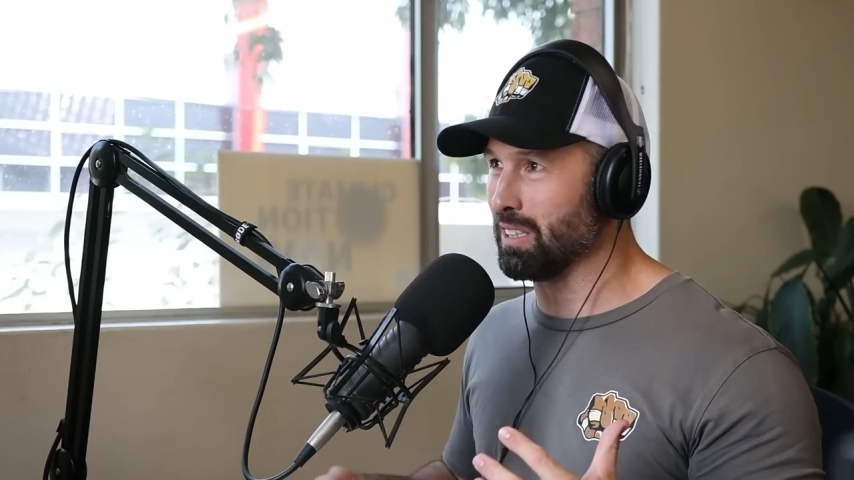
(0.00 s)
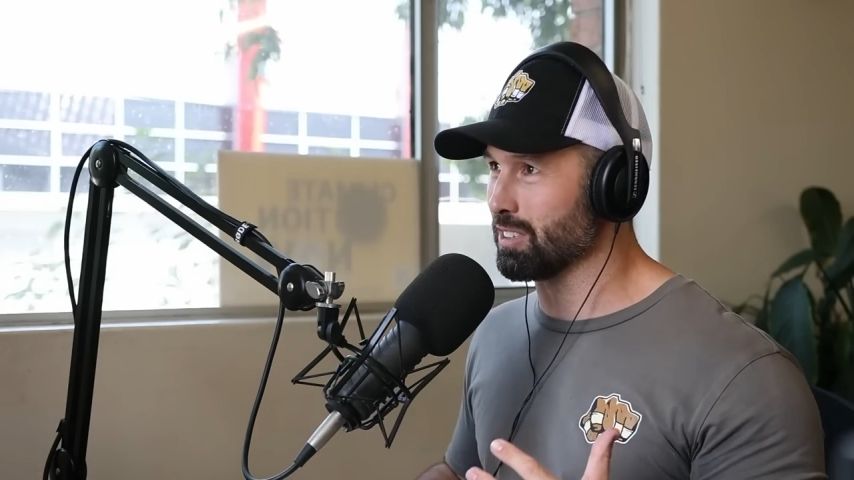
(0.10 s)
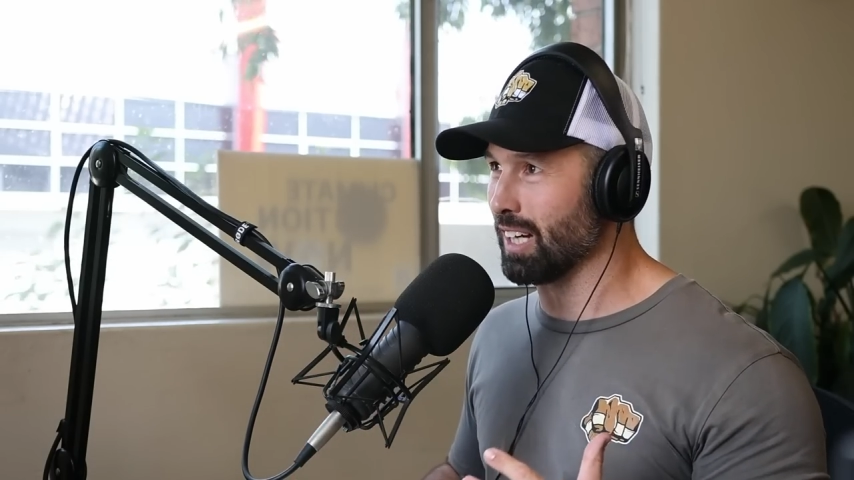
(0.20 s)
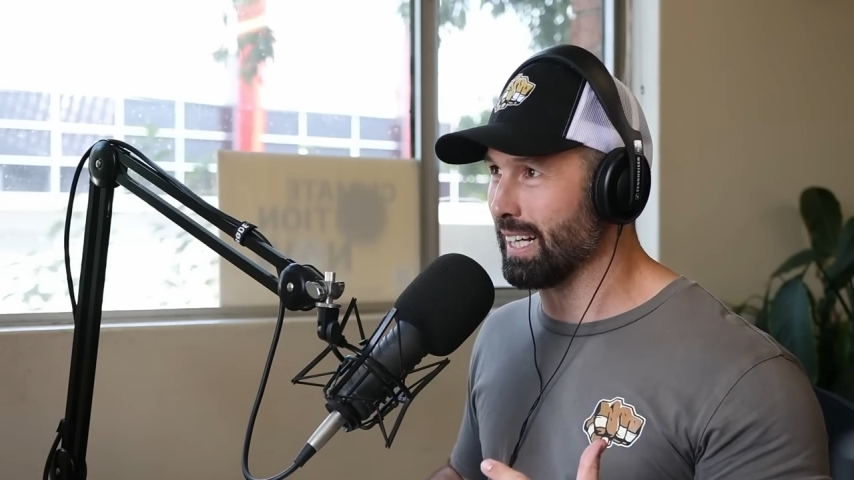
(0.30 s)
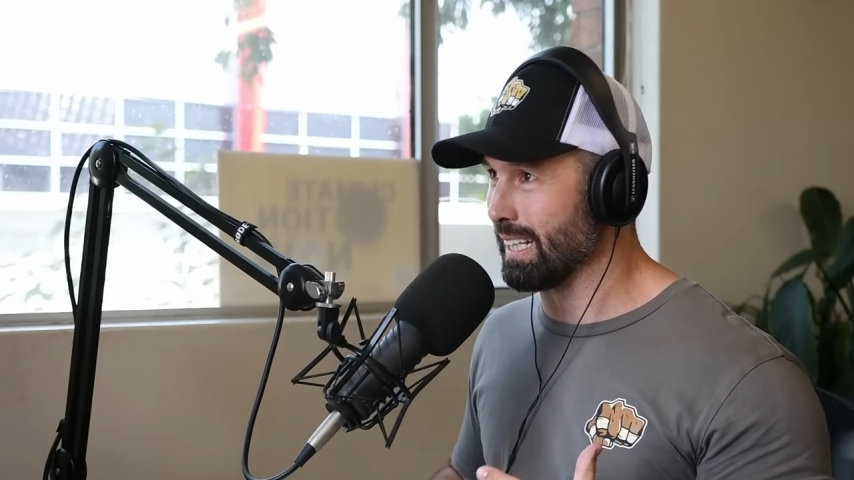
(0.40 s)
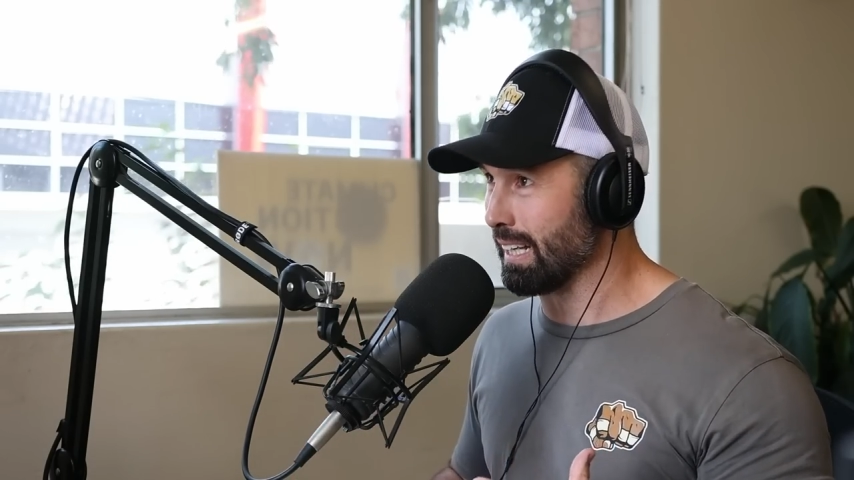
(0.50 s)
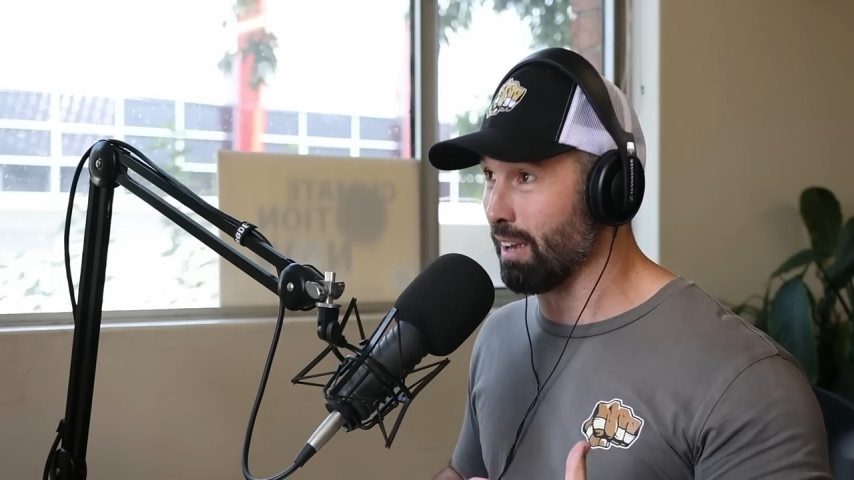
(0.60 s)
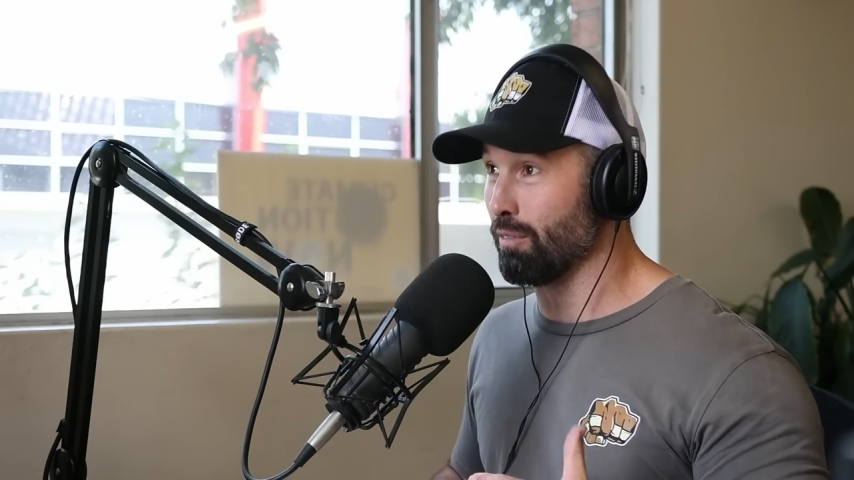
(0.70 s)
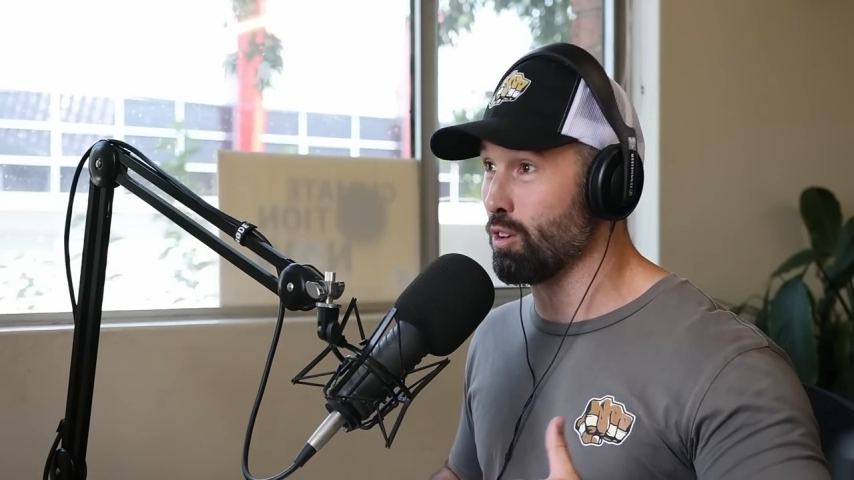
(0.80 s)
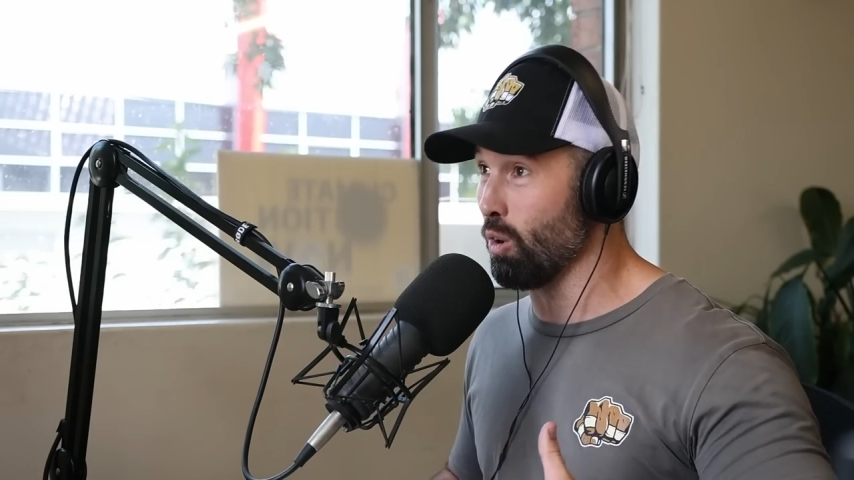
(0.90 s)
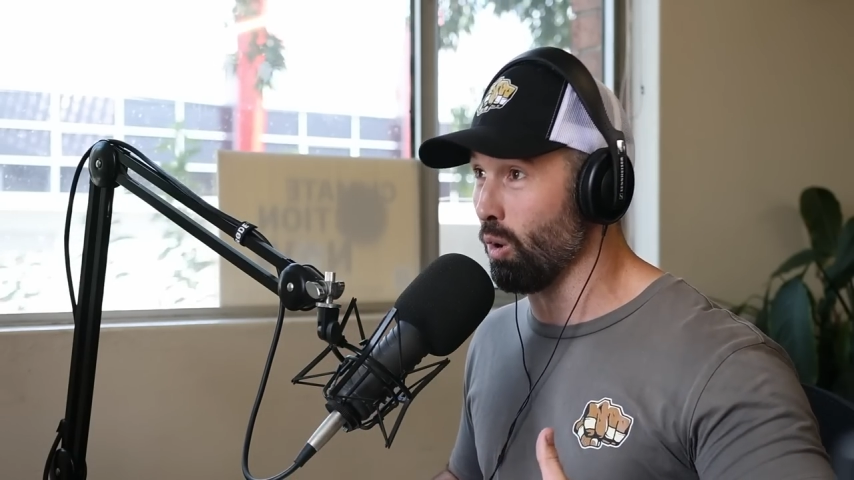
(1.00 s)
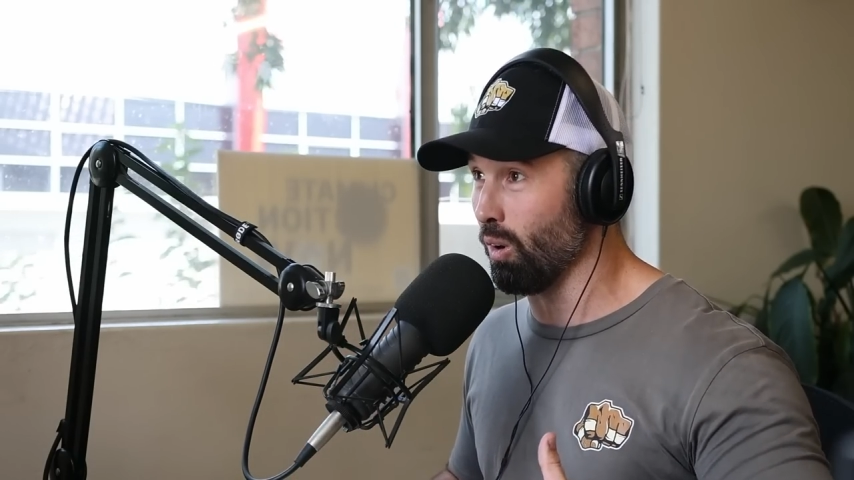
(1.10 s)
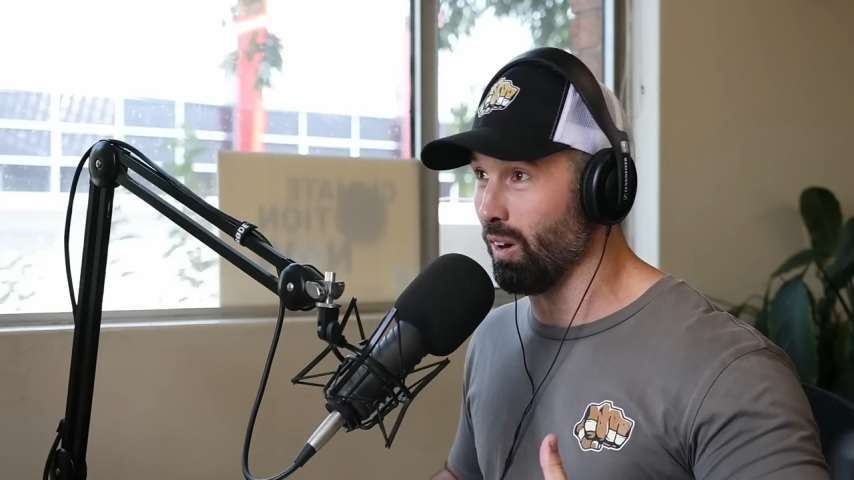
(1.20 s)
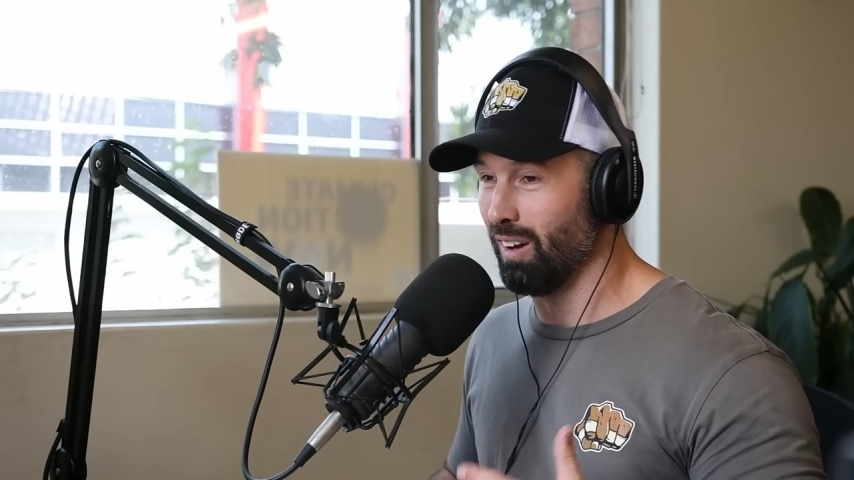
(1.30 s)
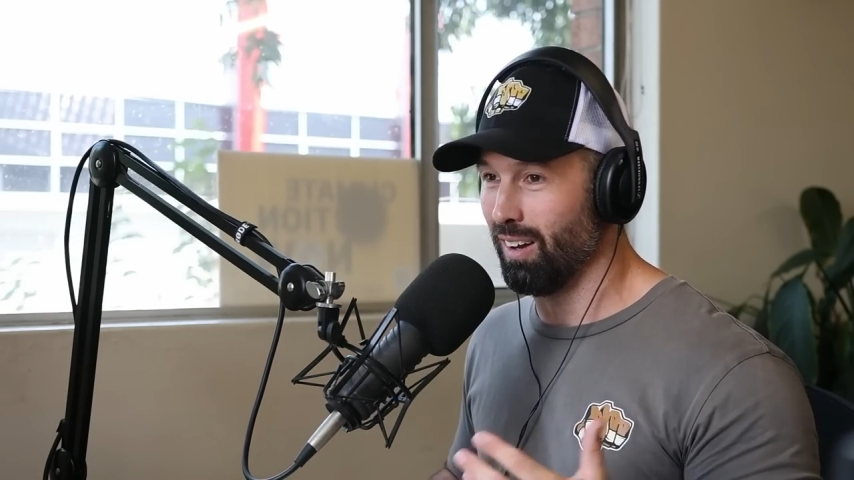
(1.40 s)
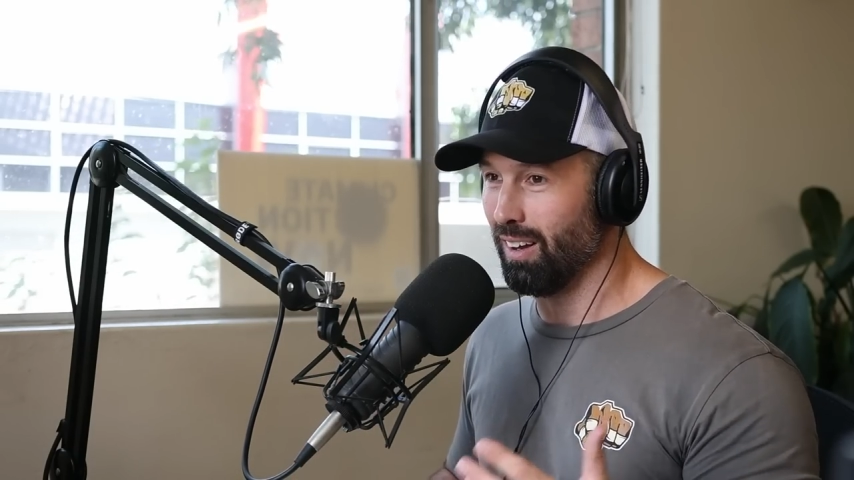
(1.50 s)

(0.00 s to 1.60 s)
deciding if you're